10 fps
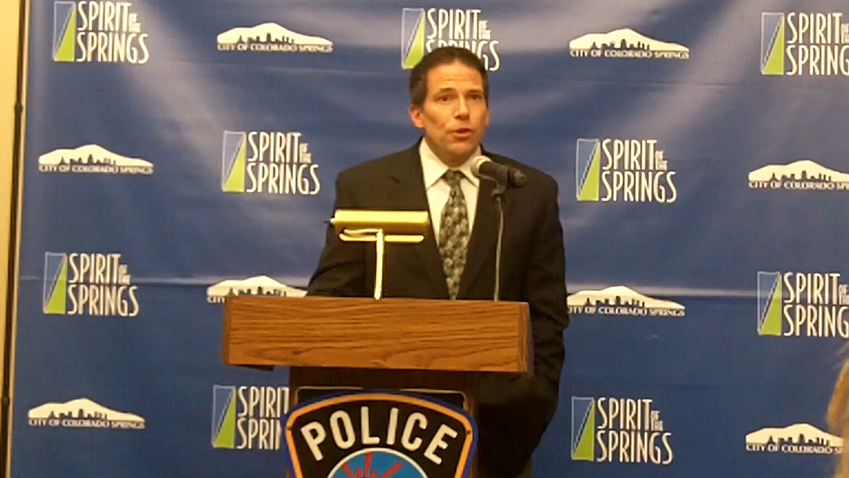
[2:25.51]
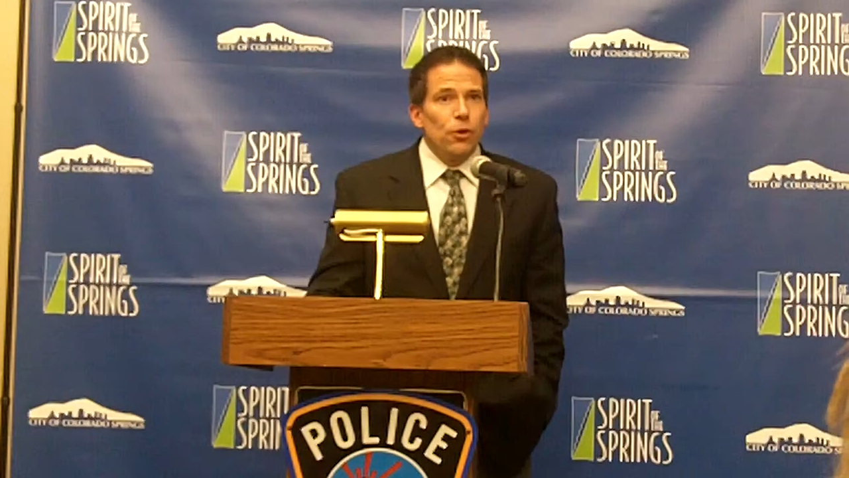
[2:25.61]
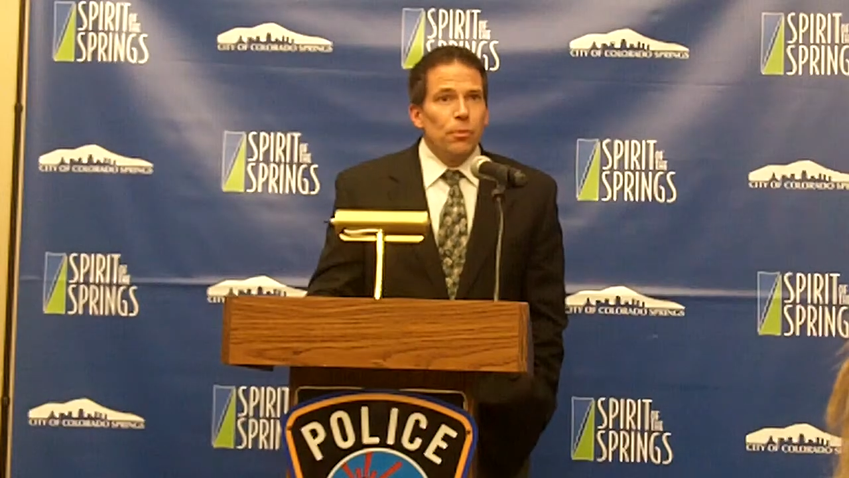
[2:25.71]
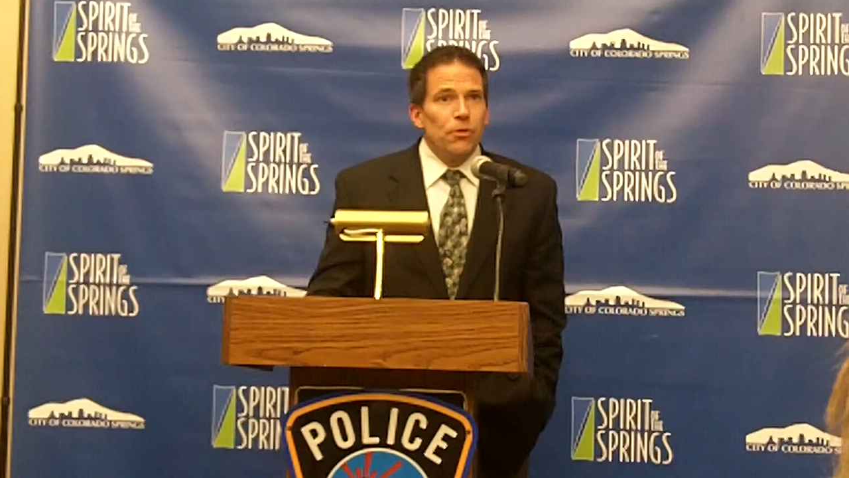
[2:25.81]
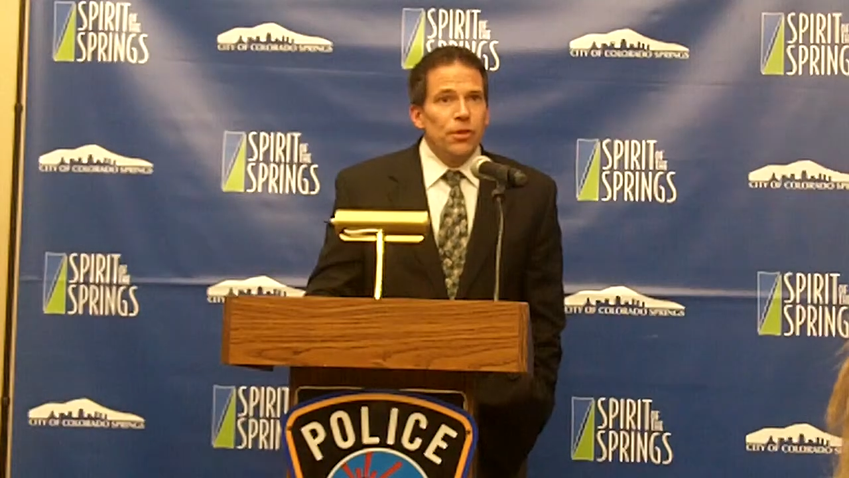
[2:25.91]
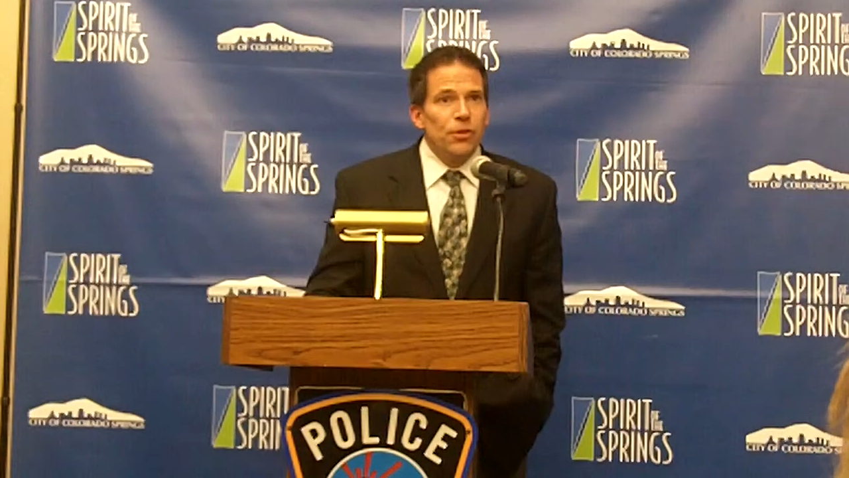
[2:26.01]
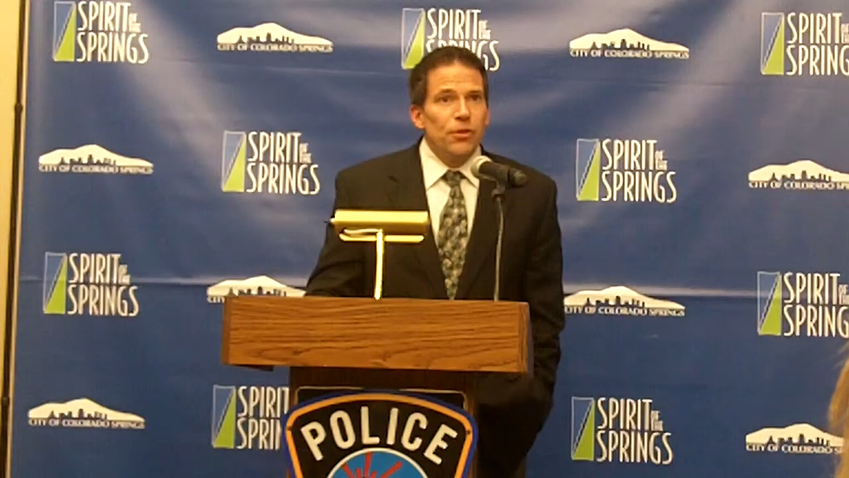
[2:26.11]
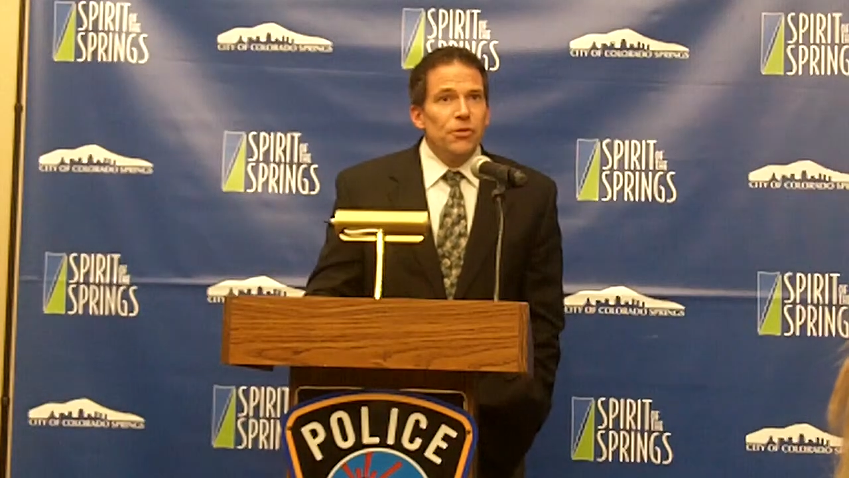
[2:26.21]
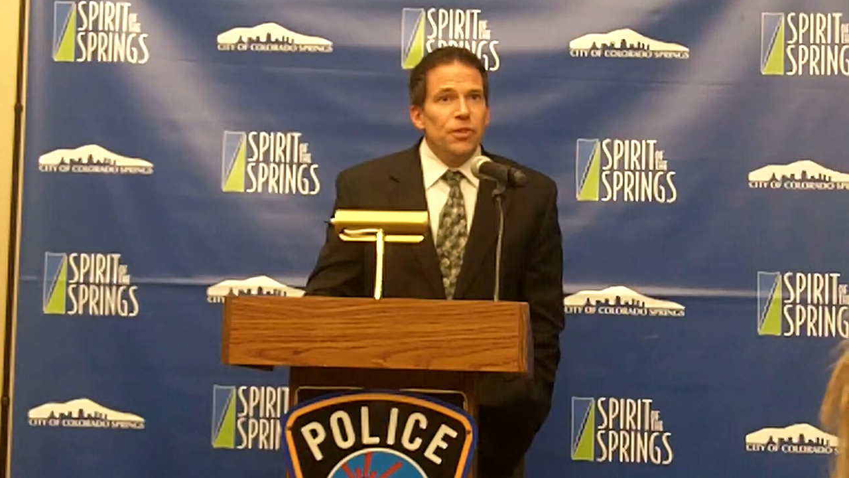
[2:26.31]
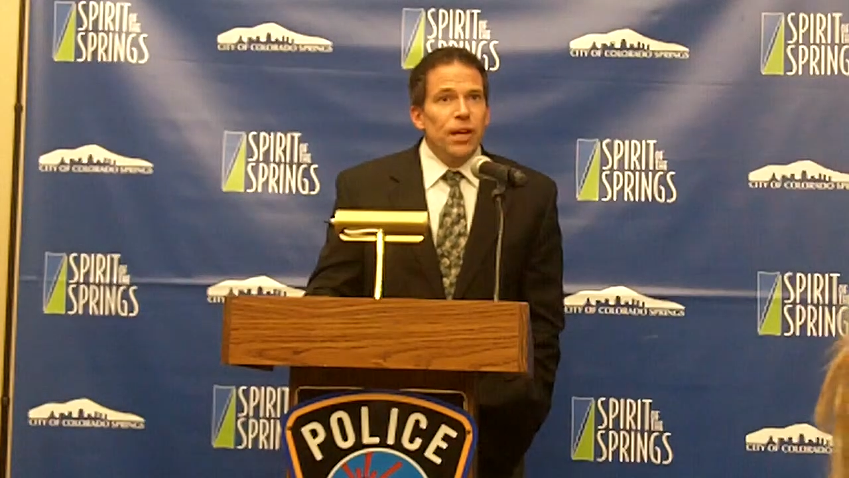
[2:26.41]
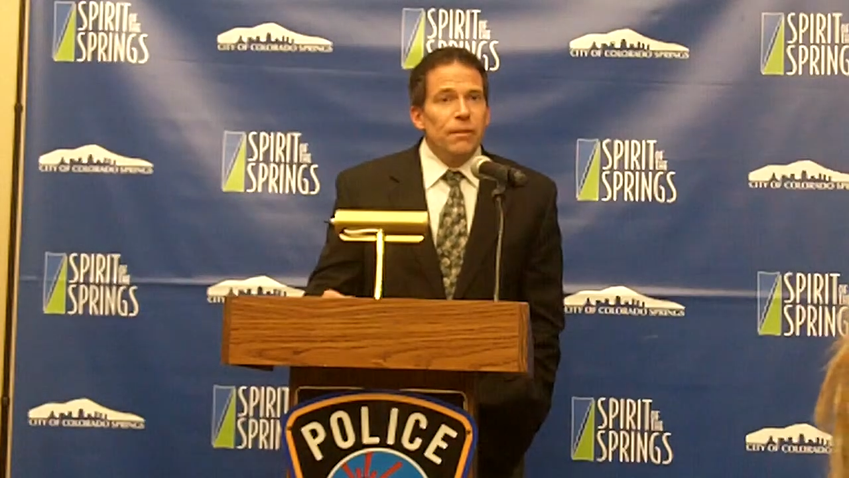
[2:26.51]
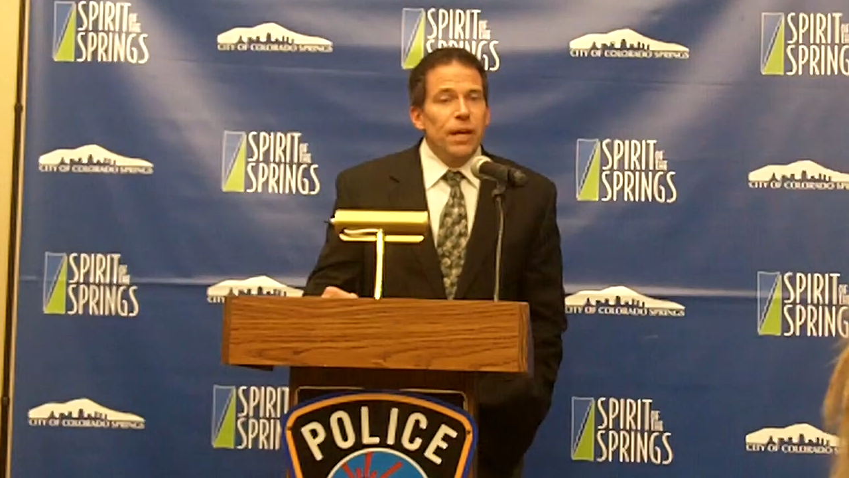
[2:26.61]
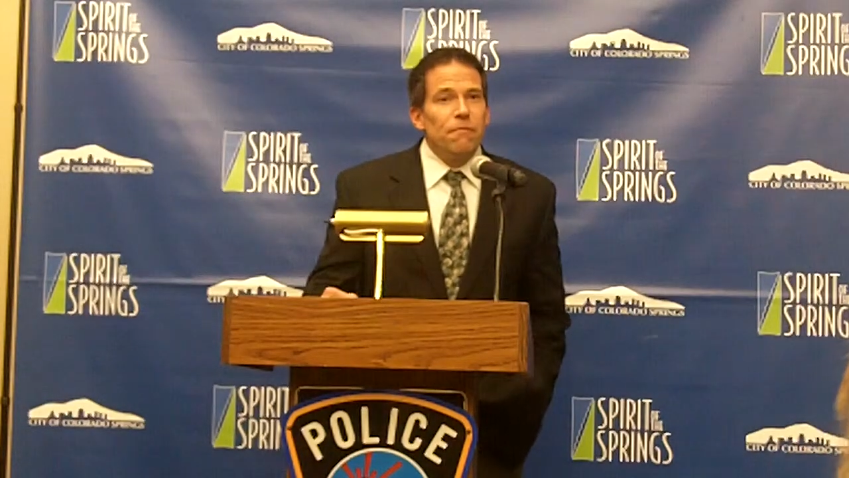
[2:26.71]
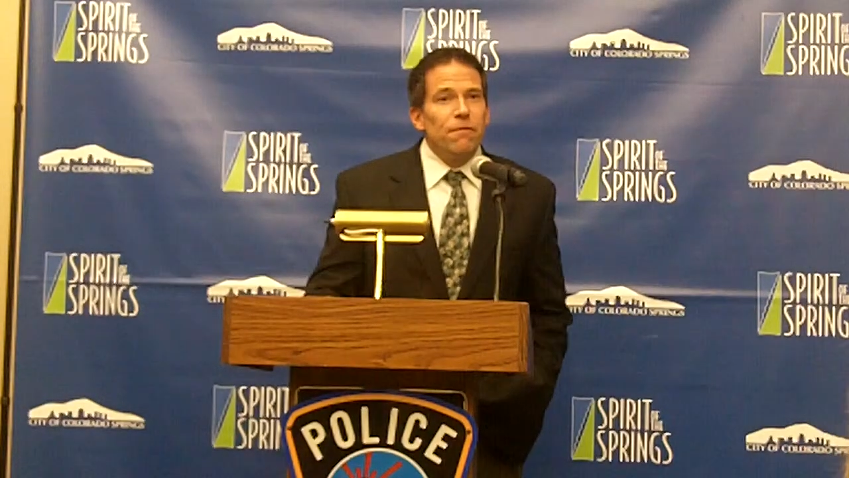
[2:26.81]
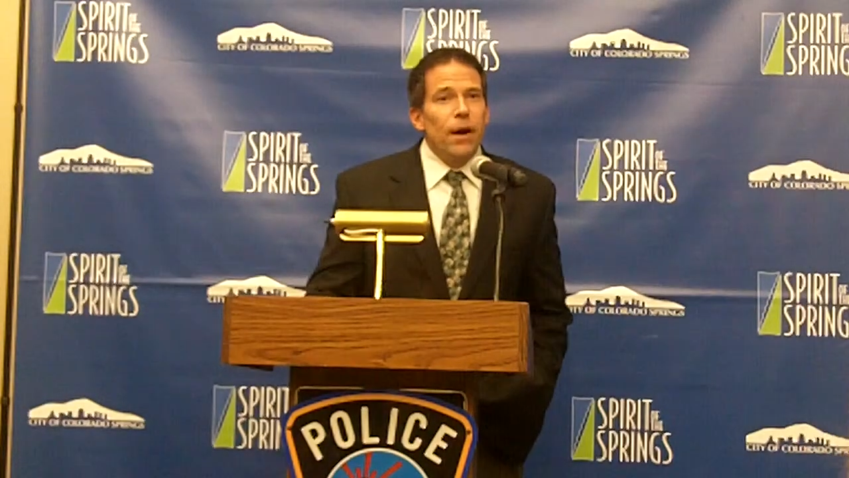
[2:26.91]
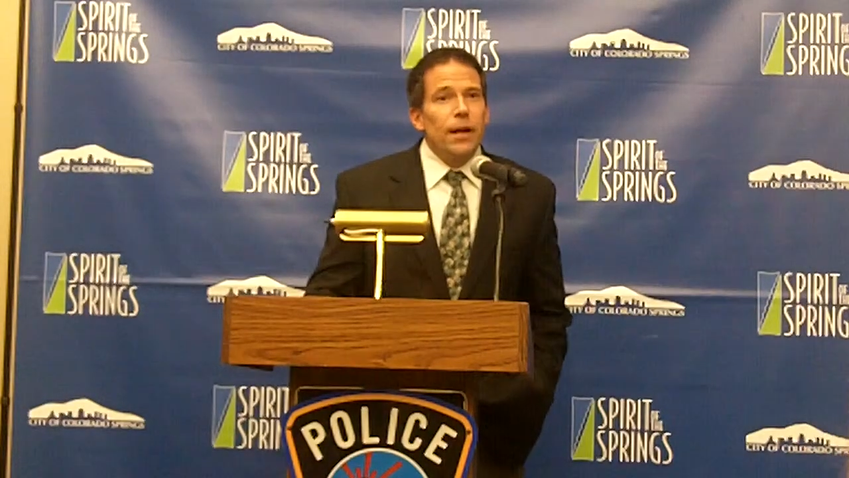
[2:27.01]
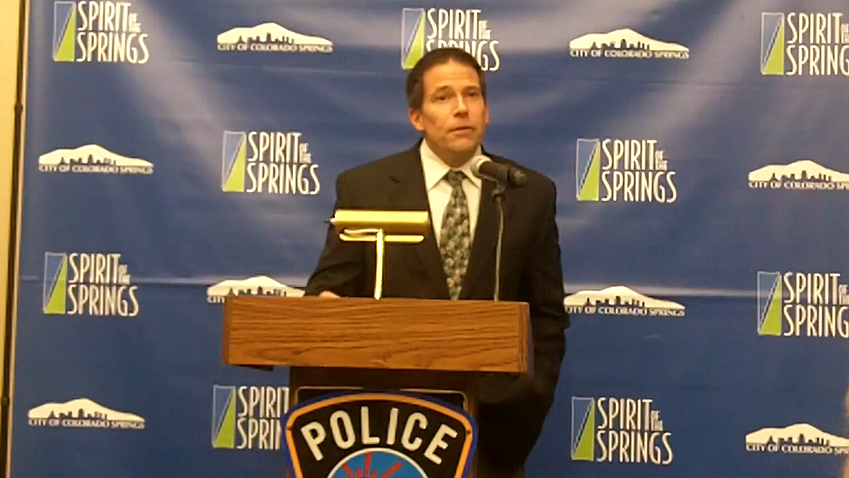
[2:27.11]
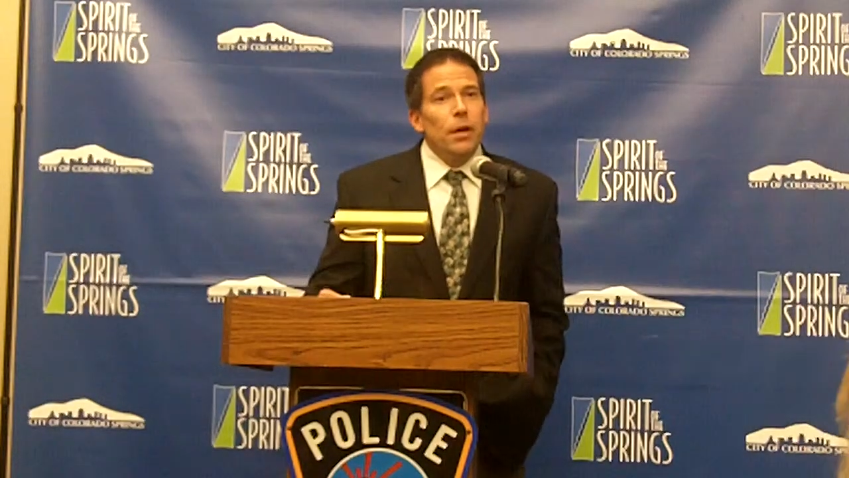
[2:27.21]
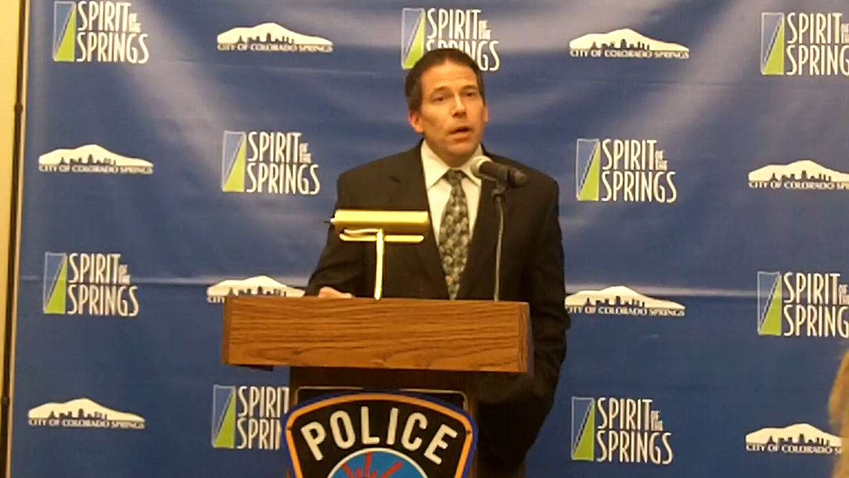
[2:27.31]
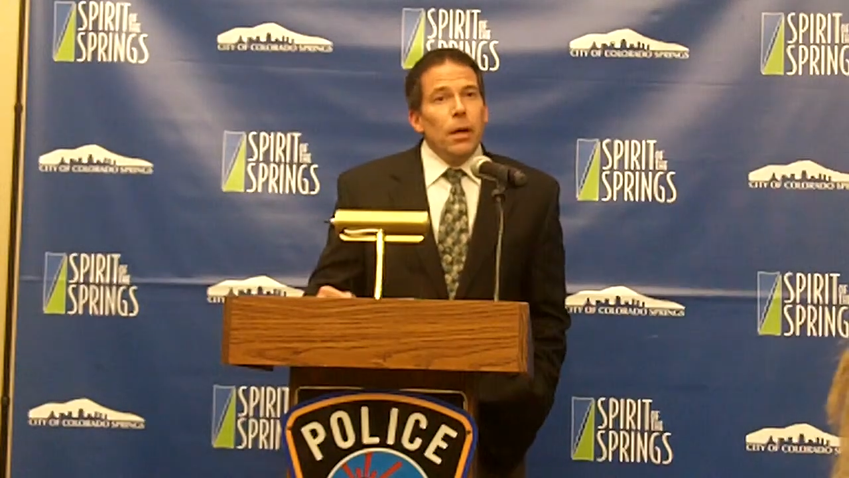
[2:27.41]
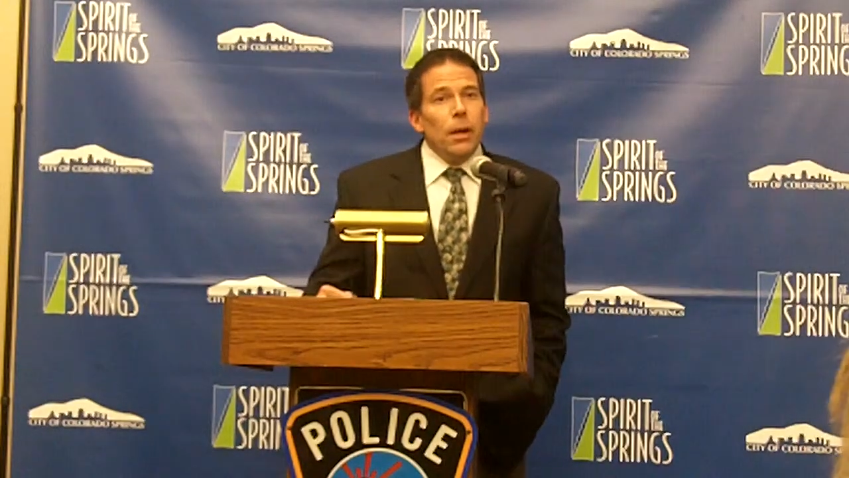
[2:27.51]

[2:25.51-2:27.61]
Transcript: interim positions and find